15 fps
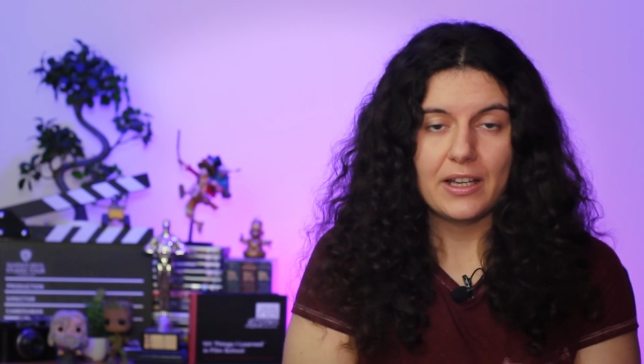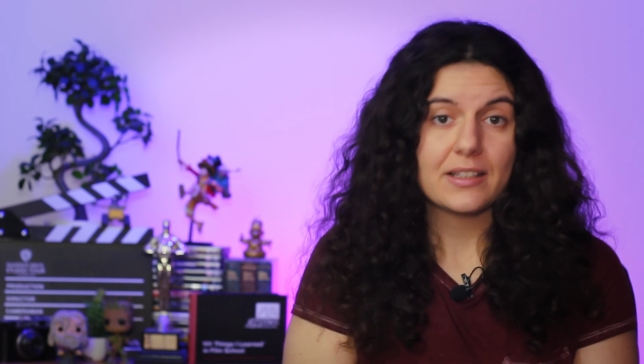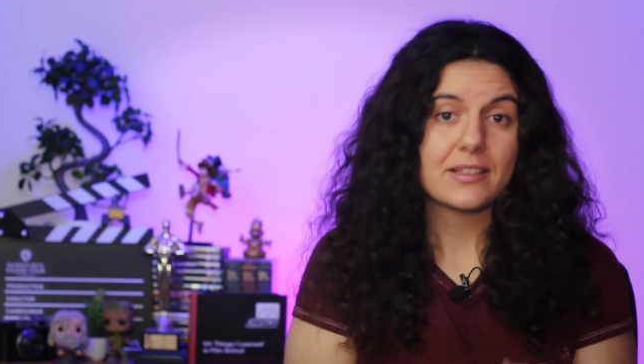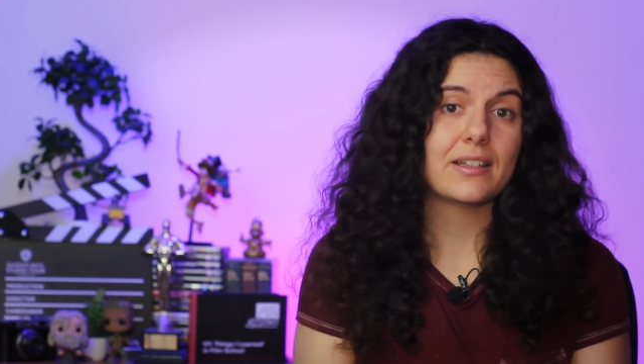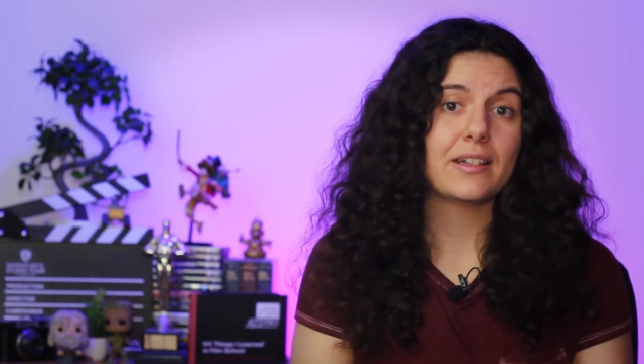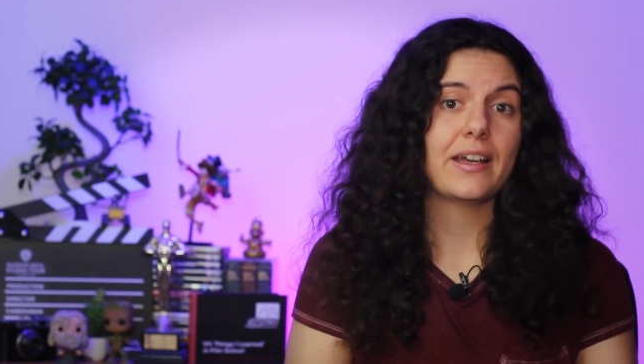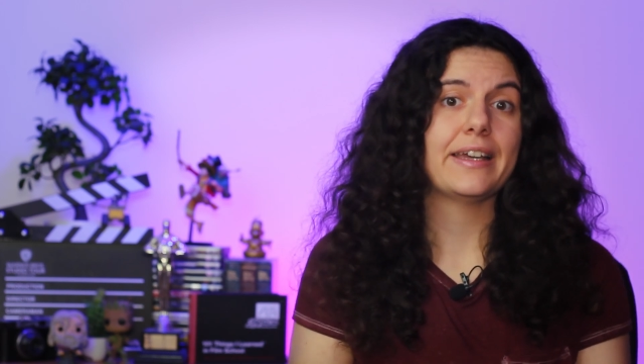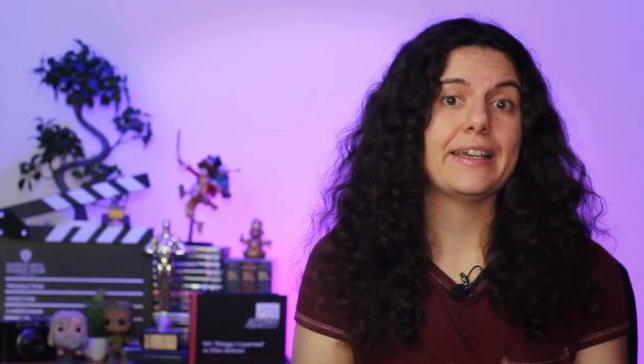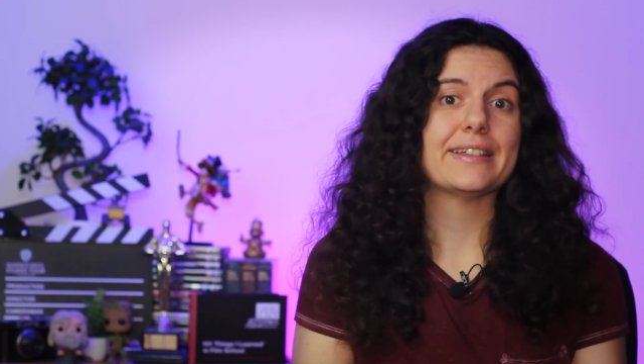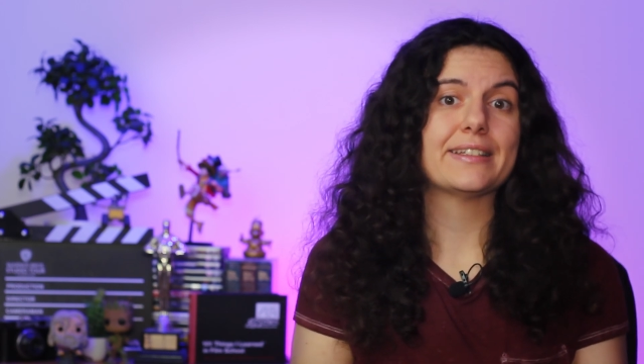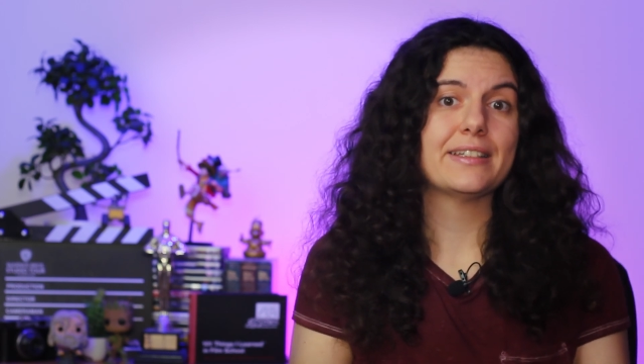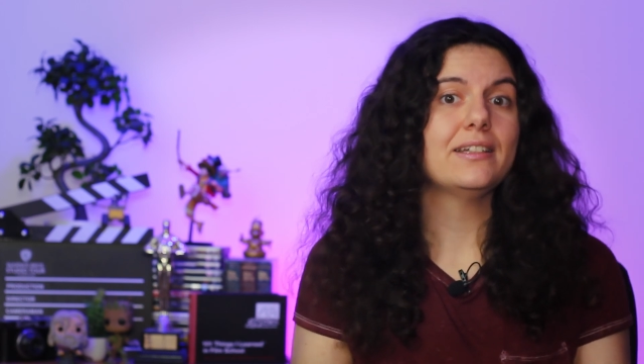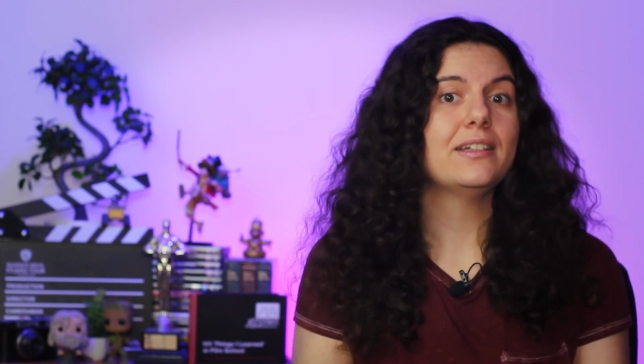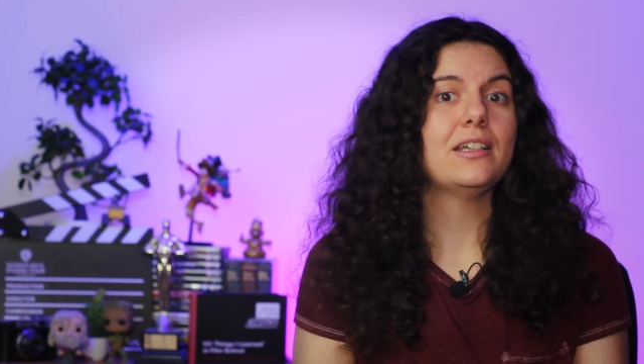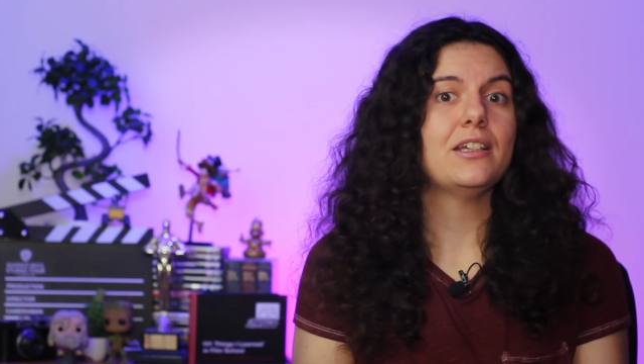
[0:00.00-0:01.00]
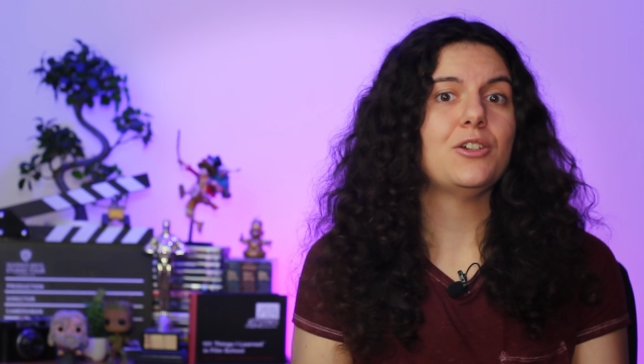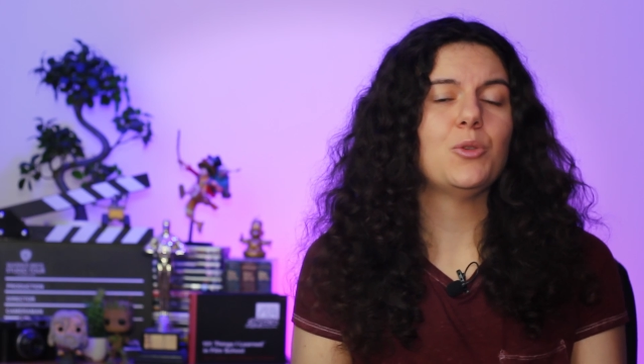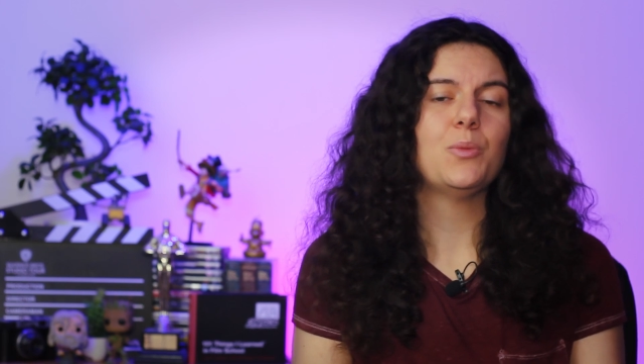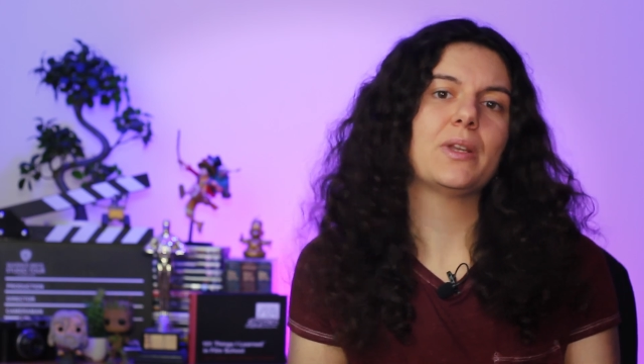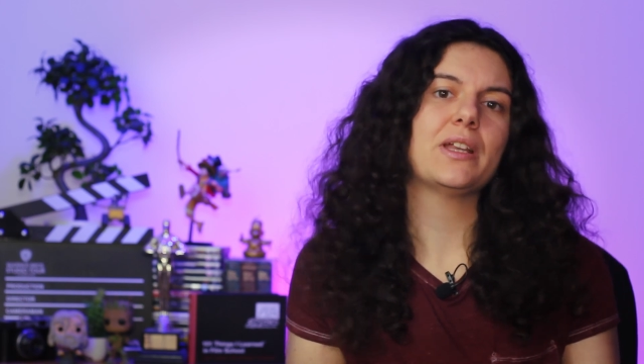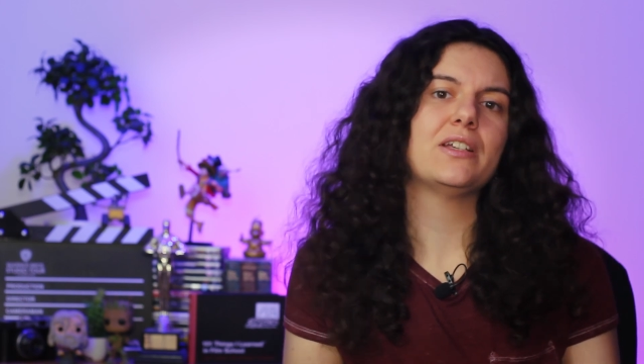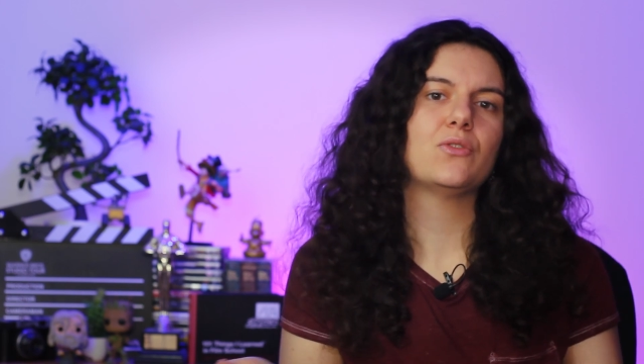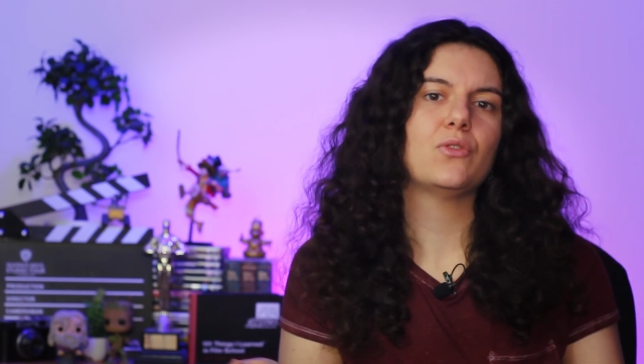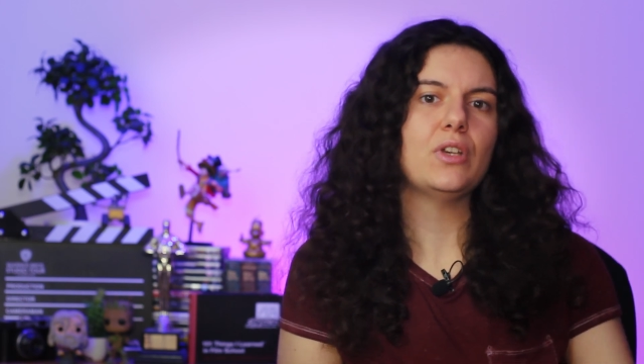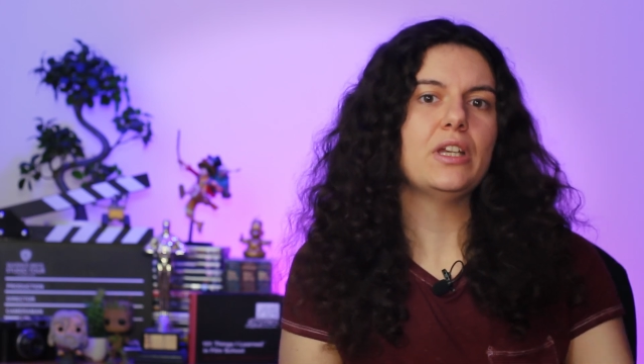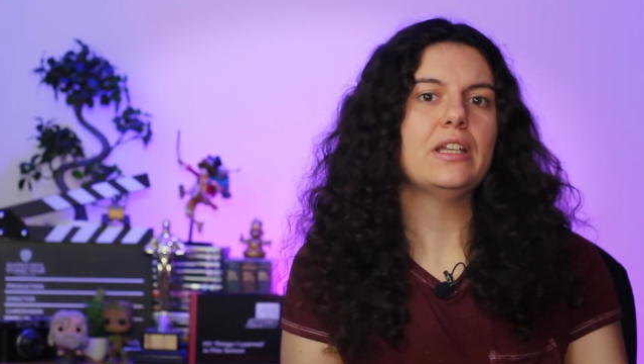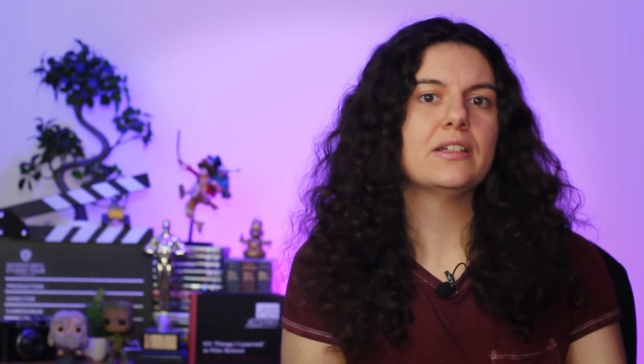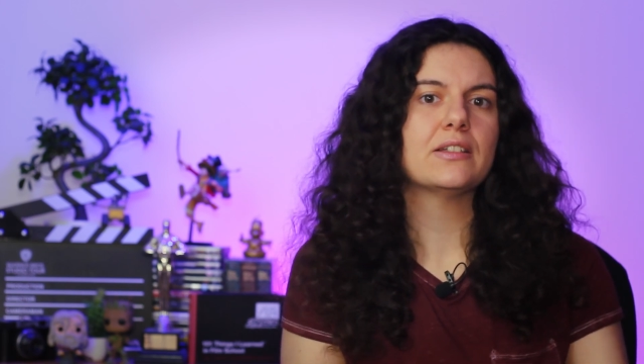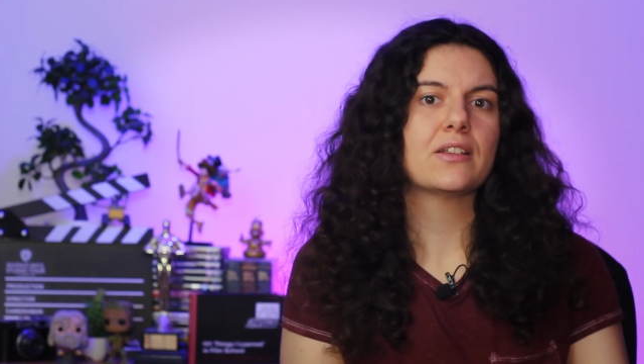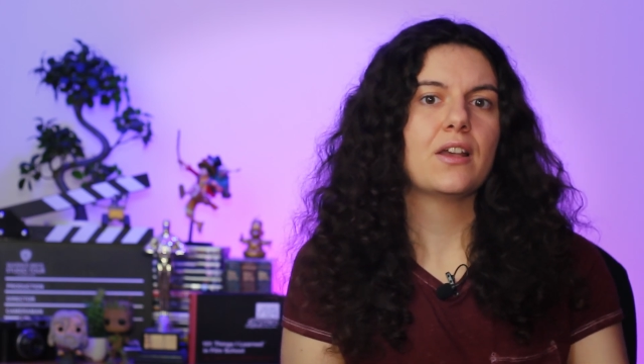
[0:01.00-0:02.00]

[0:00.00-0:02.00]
Sanaya Sidney, who plays Venus,